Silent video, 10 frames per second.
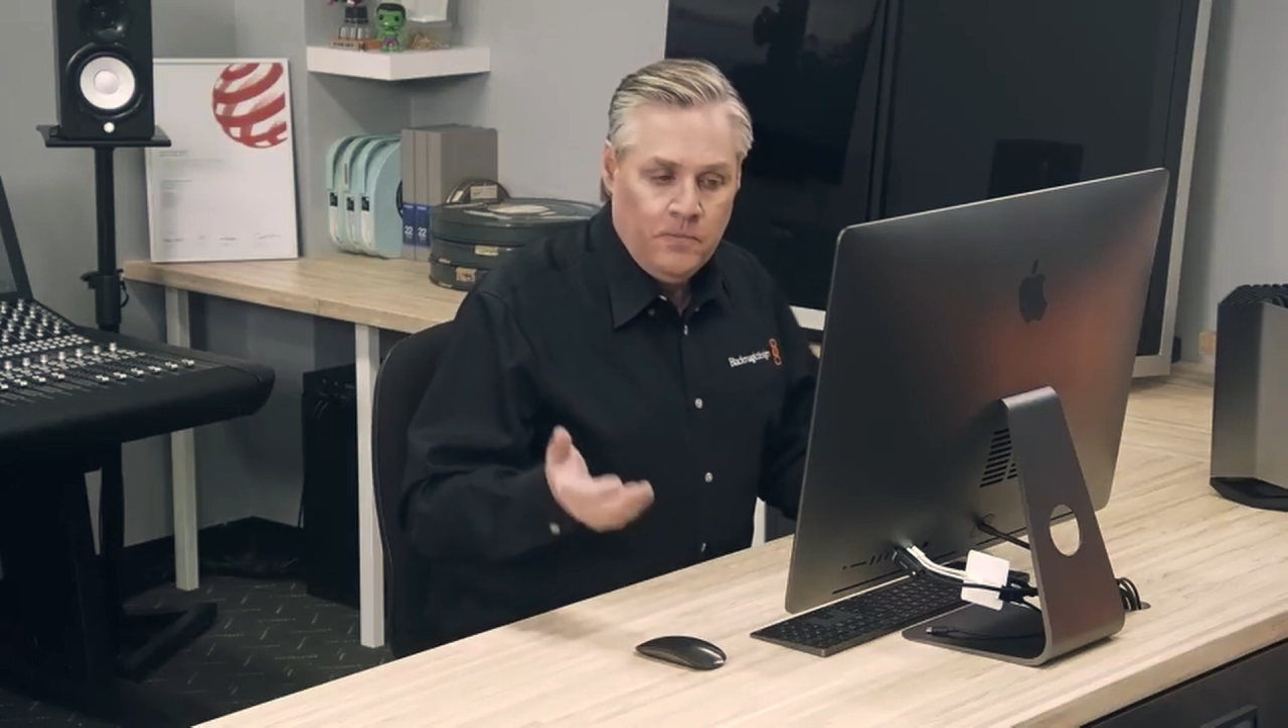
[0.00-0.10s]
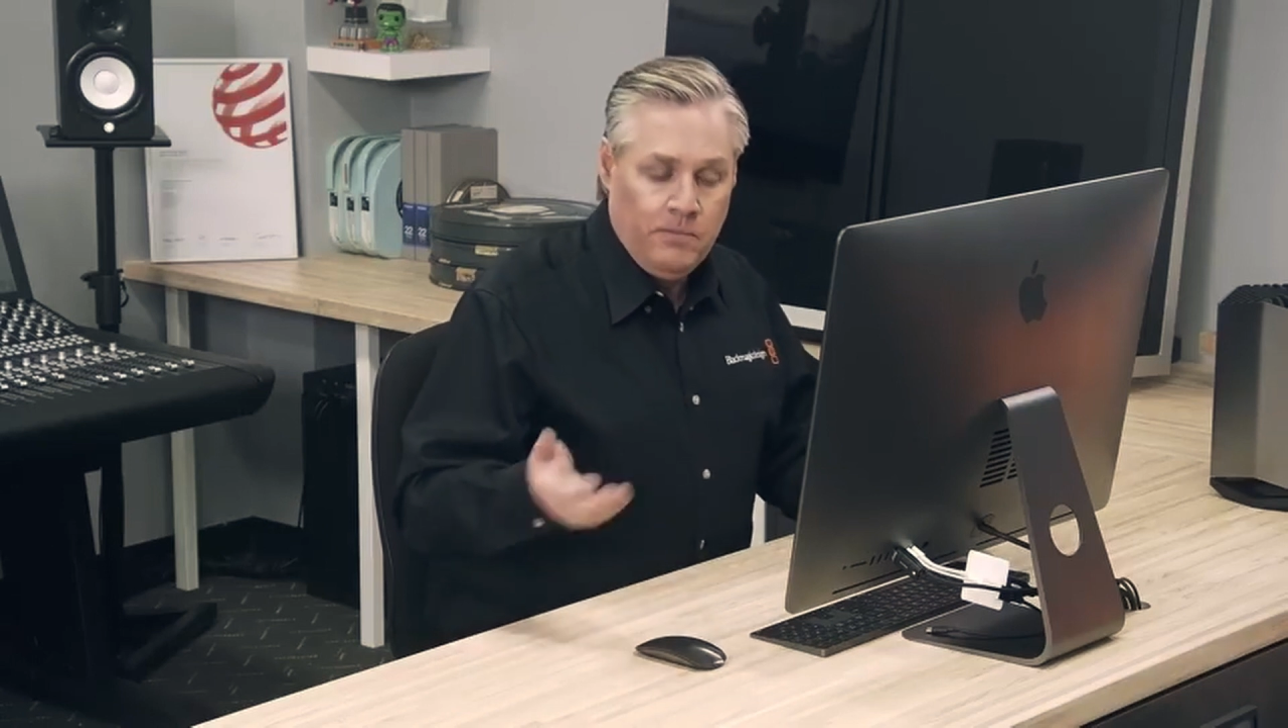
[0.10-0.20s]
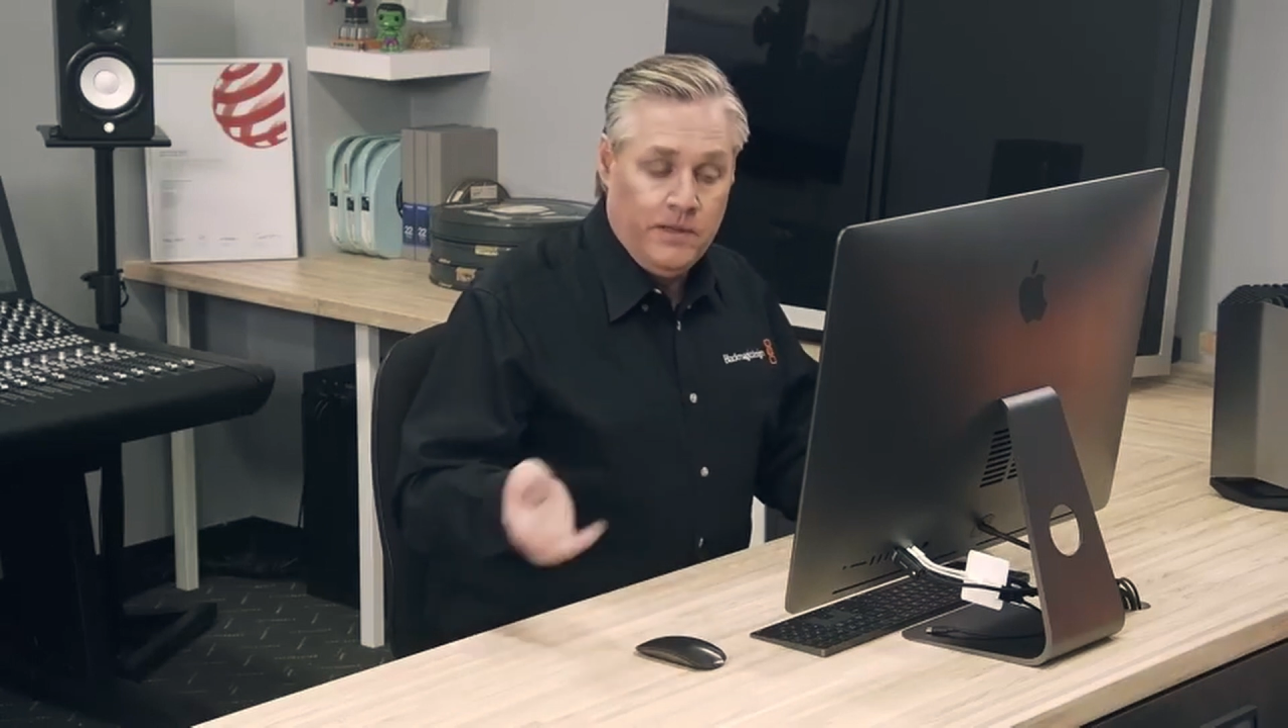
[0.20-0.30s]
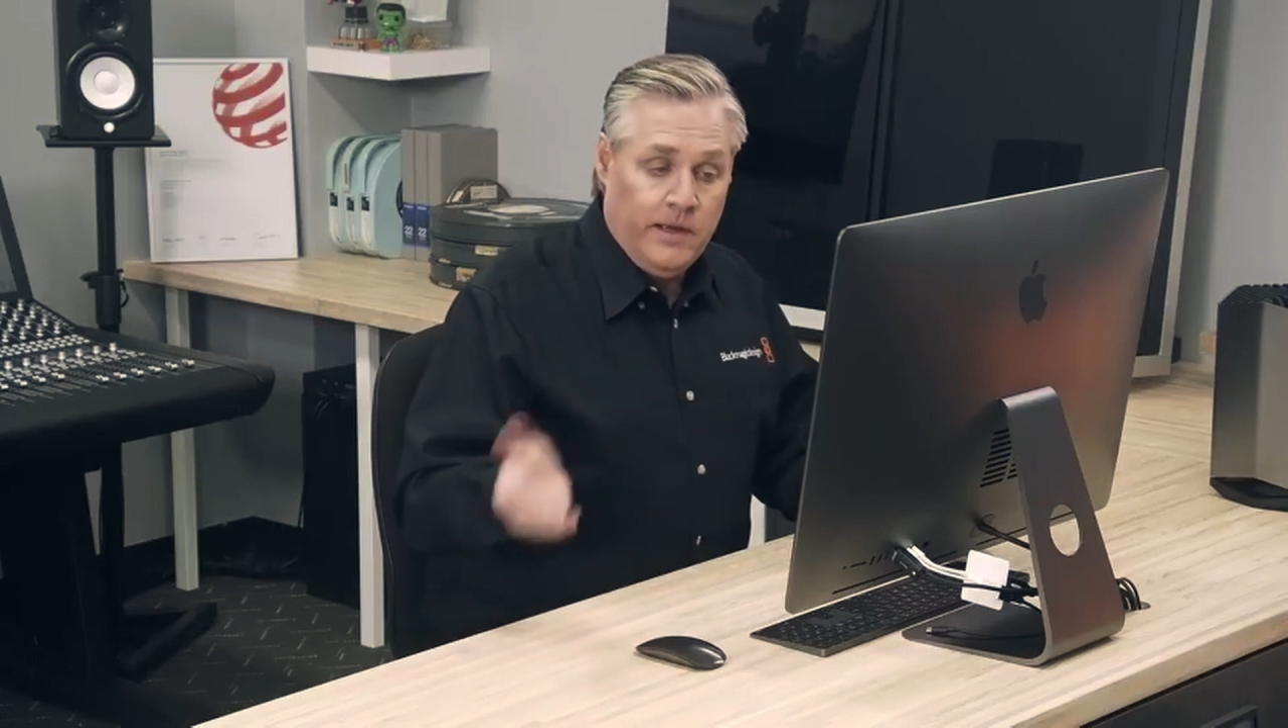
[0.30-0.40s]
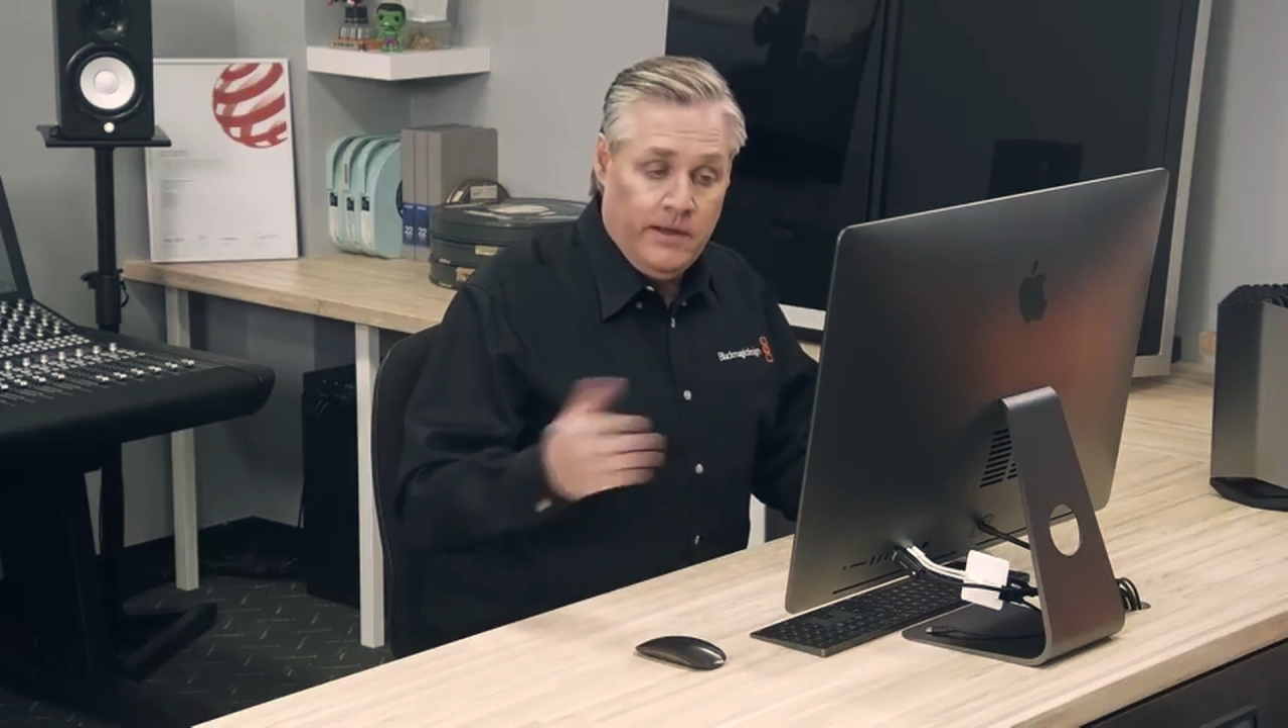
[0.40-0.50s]

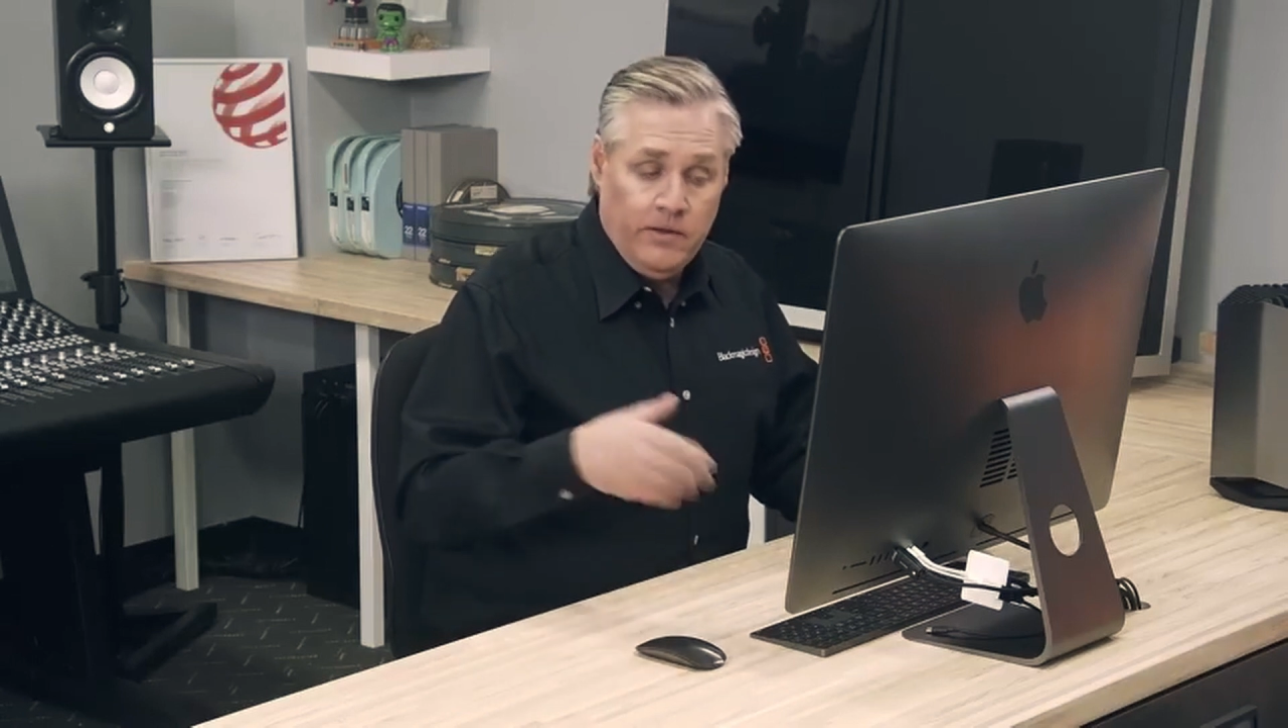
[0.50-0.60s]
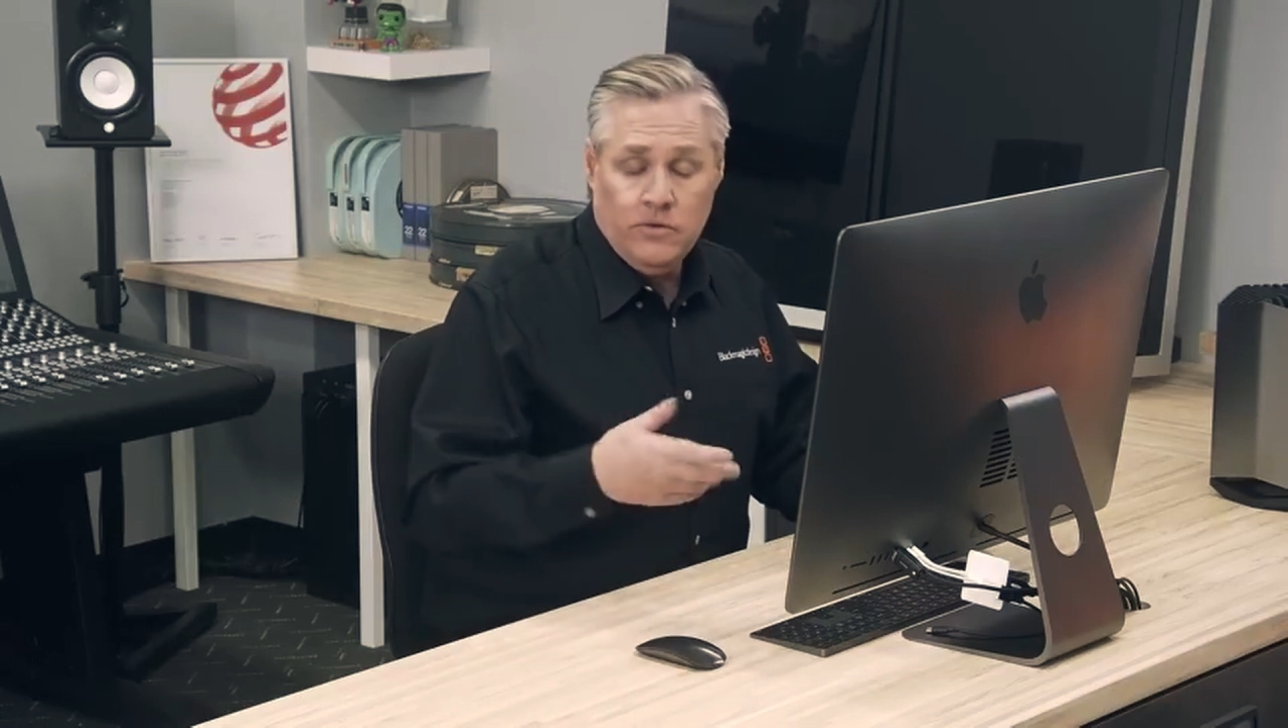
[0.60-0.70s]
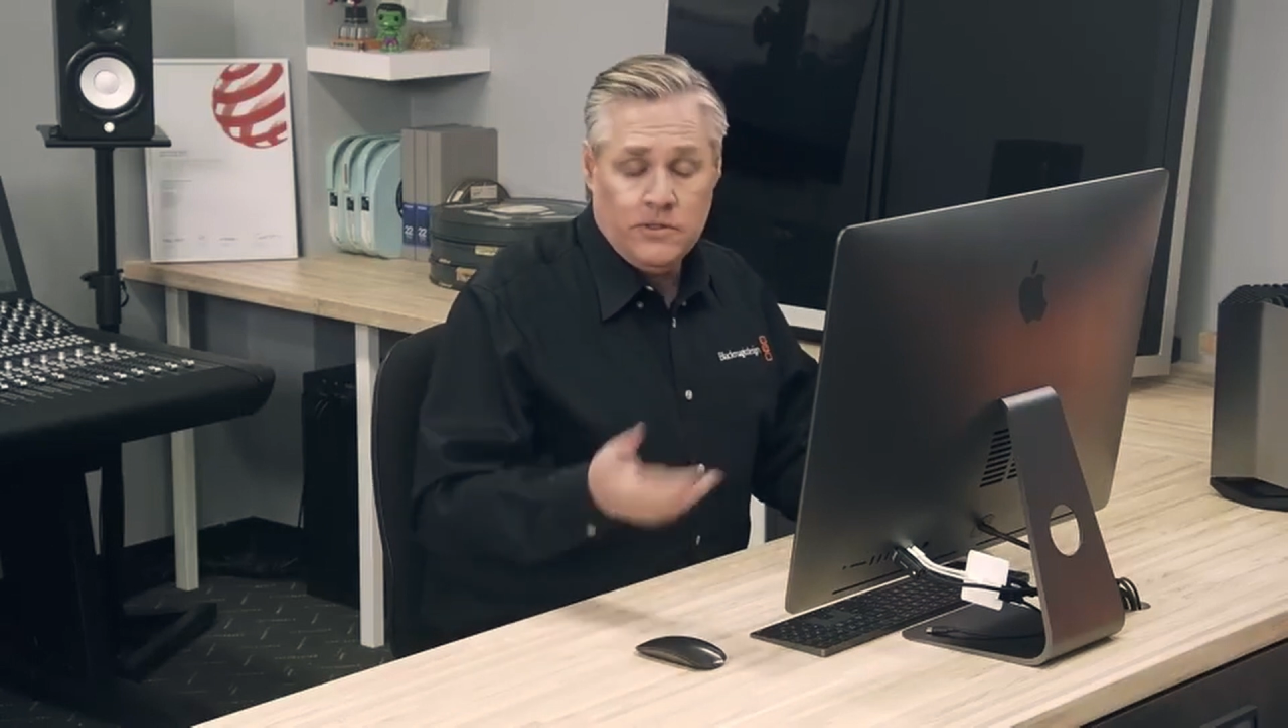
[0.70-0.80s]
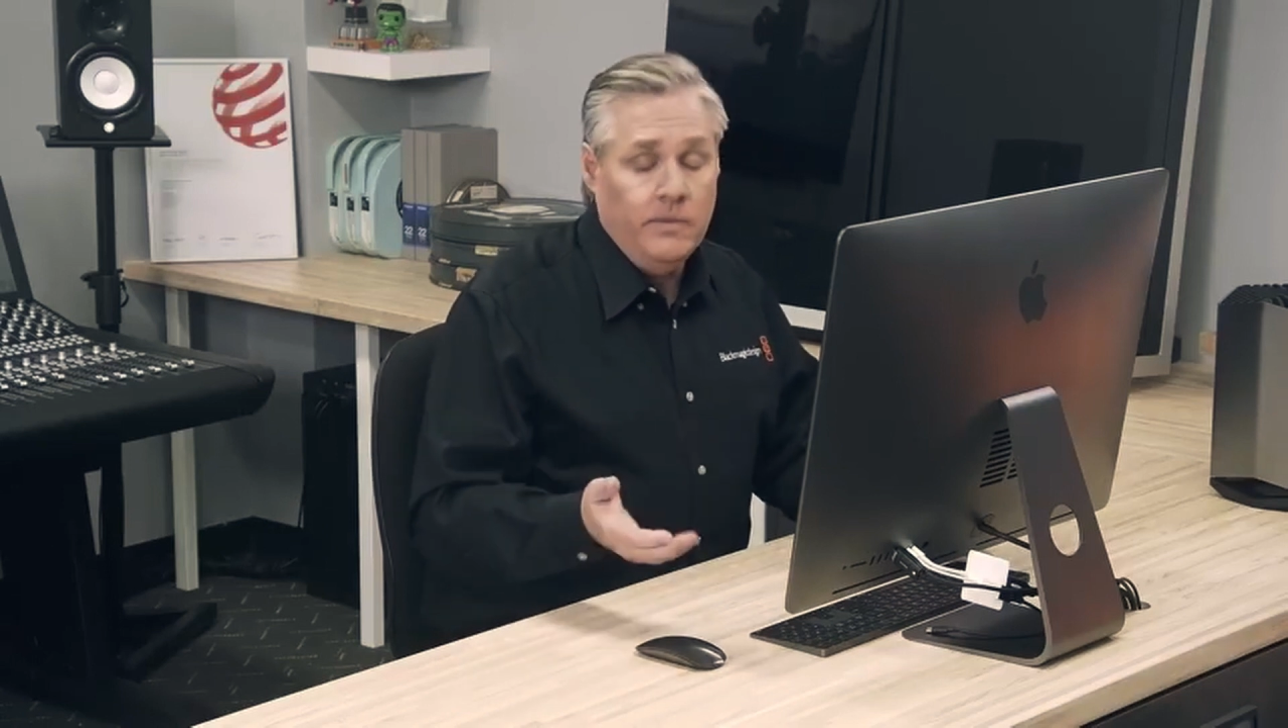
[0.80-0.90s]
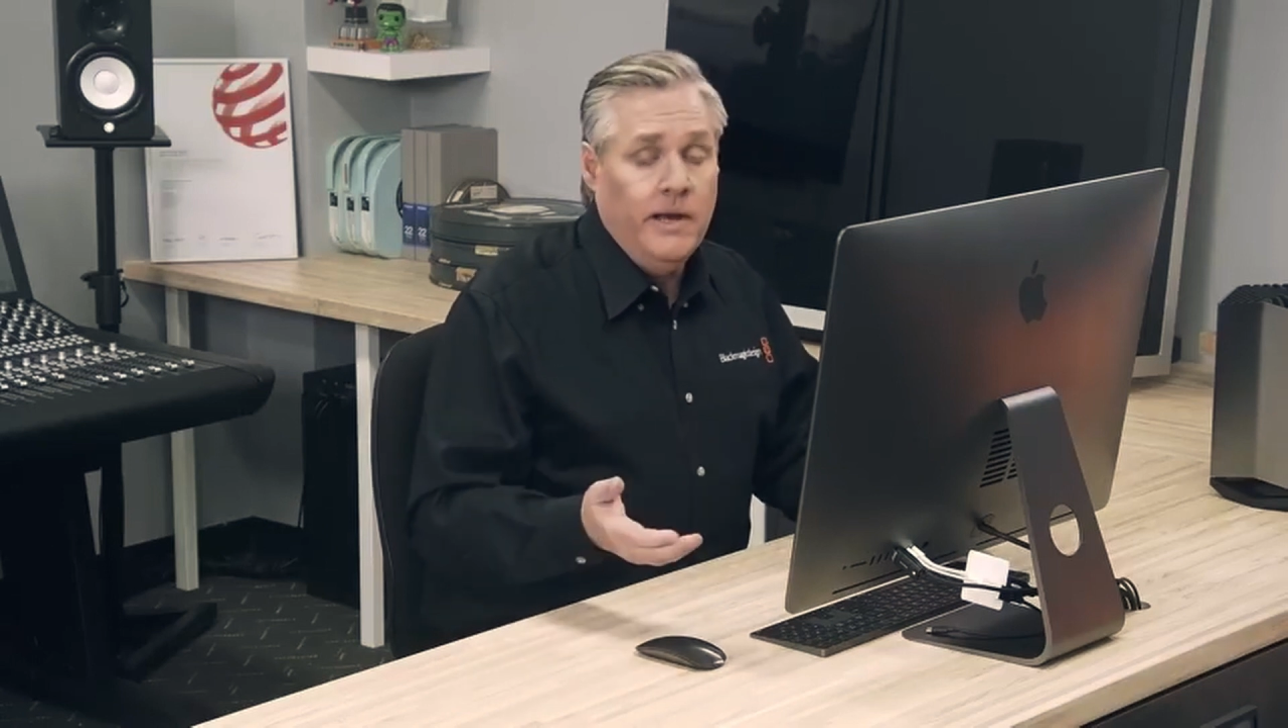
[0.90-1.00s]
but they're also